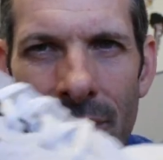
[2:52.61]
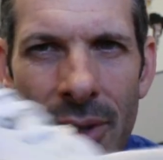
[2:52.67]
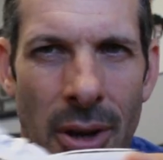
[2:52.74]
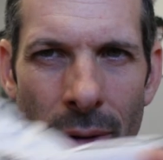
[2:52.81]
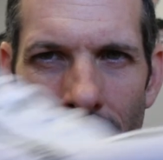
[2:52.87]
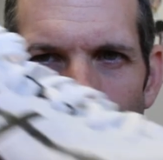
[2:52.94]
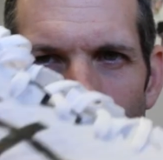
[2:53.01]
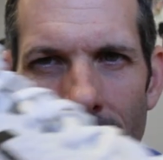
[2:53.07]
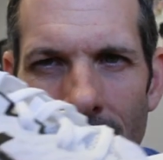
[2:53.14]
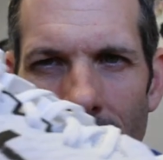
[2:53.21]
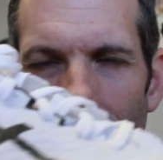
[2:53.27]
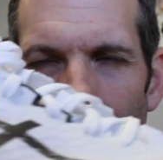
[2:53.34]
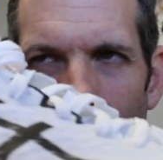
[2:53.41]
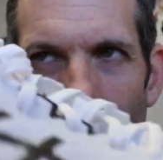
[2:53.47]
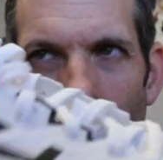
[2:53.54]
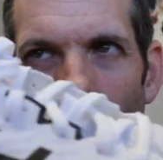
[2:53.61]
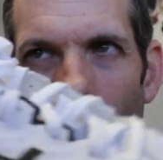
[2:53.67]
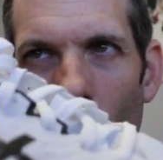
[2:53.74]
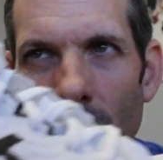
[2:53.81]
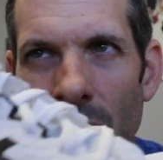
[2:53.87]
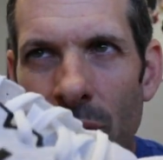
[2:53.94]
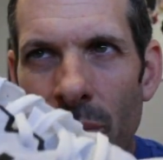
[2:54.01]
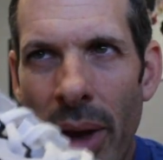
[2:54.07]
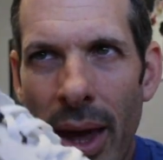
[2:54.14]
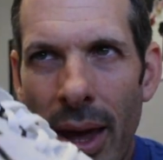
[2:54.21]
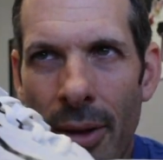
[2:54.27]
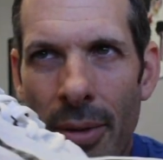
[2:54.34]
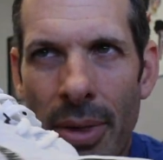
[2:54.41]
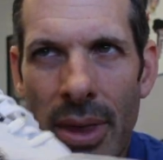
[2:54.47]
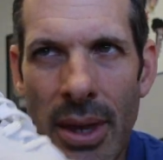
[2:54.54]
So call it what you
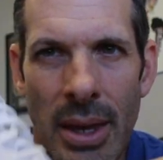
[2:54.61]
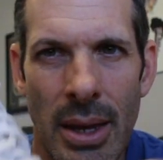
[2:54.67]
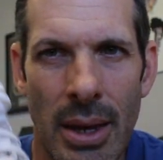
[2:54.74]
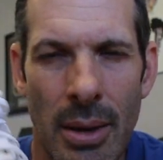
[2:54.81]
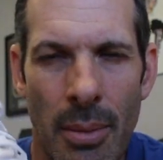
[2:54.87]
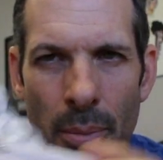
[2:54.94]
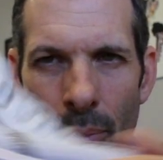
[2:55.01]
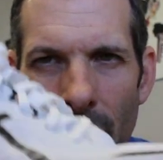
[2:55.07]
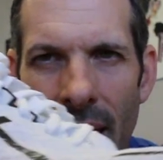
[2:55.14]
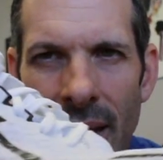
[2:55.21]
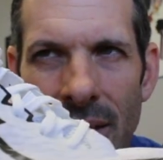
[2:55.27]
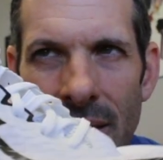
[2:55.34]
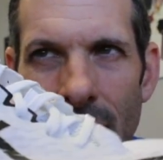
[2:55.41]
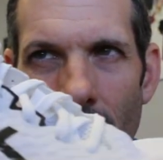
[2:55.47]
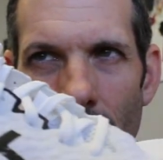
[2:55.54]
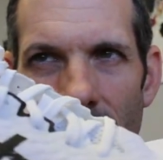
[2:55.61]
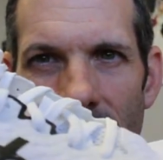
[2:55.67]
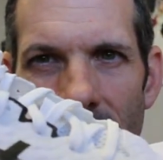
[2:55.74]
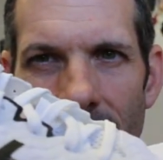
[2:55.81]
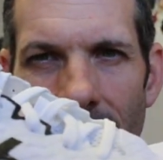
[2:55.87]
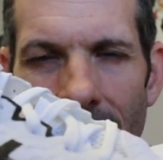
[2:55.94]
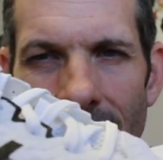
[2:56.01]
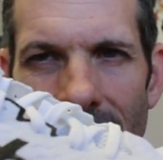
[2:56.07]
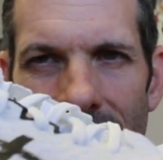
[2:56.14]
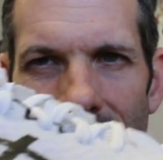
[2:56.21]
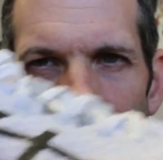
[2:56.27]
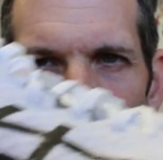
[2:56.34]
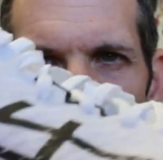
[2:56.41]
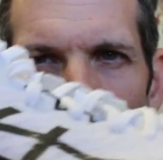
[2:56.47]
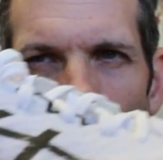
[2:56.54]
may. The men's comes in at
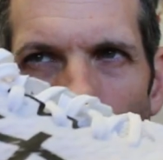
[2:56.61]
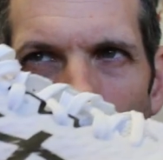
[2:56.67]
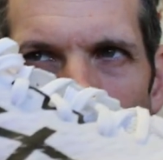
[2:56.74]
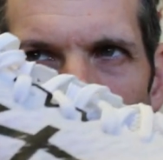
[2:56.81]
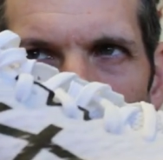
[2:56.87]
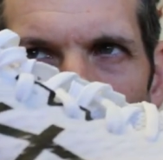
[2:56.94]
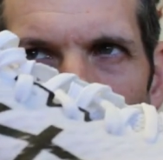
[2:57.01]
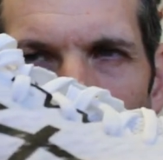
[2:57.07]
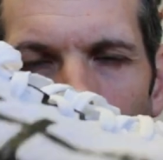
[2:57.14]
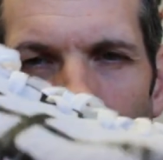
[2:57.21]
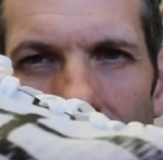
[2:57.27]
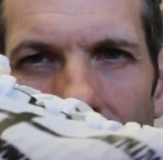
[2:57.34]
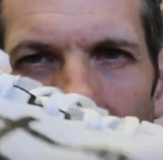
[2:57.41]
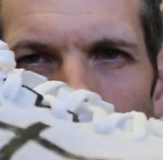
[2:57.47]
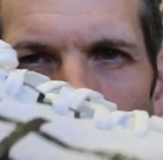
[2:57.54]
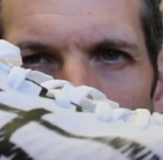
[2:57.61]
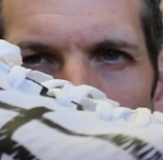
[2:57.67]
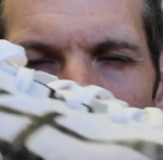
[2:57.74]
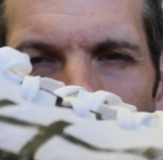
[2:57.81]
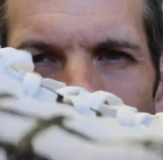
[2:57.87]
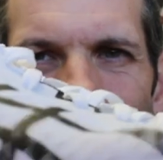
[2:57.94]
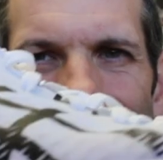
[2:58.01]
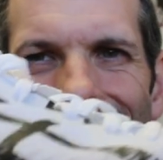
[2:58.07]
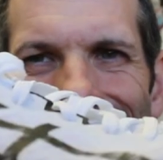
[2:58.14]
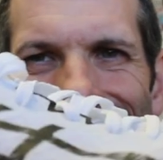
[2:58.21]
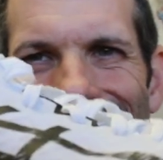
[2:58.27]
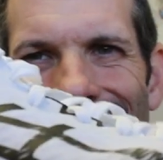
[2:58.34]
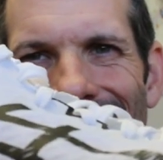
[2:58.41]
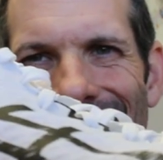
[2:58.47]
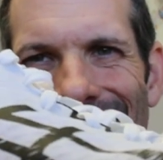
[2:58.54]
6.7 ounces for a men's
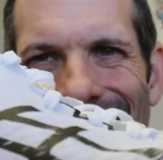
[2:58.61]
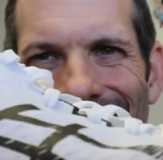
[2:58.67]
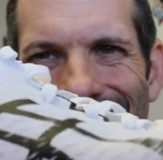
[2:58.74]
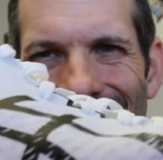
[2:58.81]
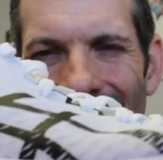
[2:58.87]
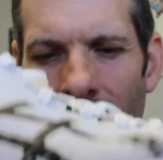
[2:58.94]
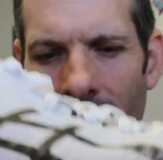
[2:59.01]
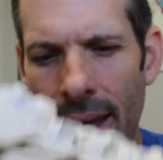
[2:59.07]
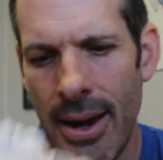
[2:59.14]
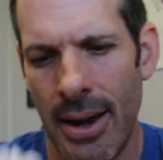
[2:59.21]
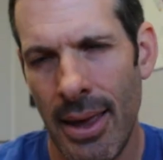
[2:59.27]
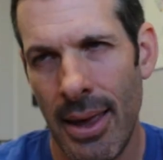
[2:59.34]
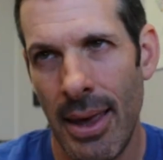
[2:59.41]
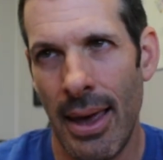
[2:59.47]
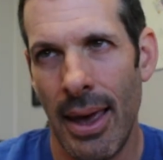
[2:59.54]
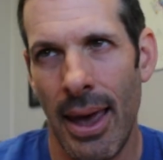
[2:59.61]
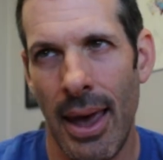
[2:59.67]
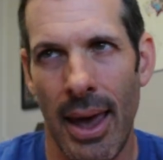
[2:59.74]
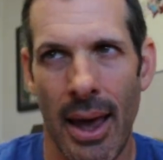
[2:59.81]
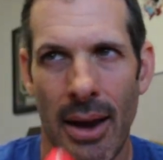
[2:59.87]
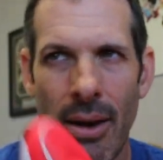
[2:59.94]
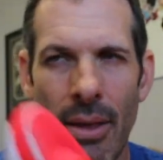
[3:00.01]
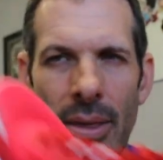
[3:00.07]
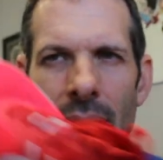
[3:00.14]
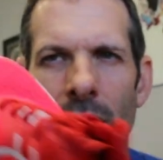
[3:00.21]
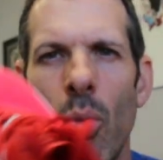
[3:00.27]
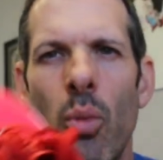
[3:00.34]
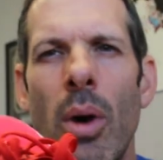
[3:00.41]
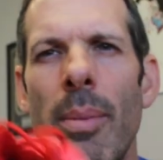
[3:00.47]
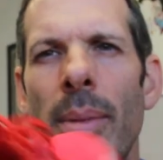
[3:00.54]
size 9, and
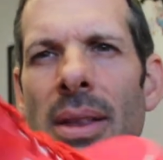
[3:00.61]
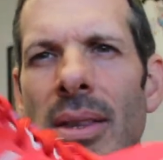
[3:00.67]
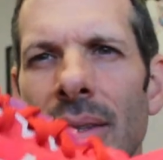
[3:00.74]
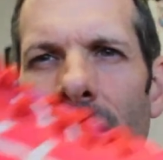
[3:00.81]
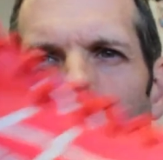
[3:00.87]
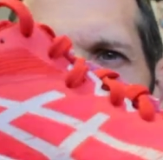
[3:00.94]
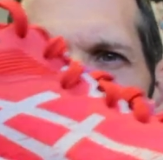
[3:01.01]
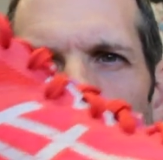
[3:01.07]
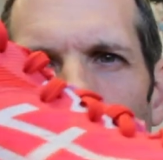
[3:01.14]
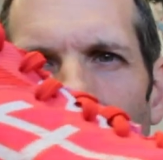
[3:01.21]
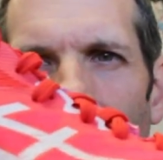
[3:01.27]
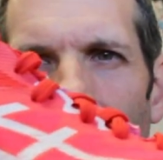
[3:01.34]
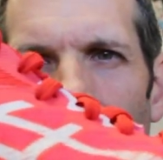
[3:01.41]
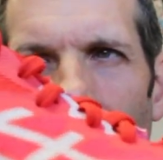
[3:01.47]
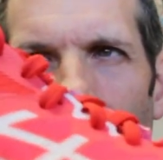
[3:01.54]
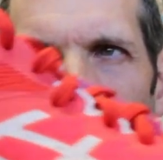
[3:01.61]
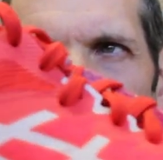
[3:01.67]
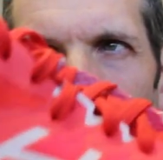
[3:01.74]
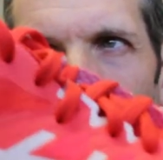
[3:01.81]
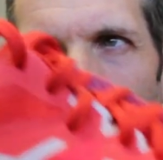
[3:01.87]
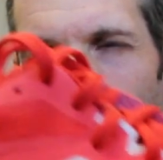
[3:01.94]
the women's comes in at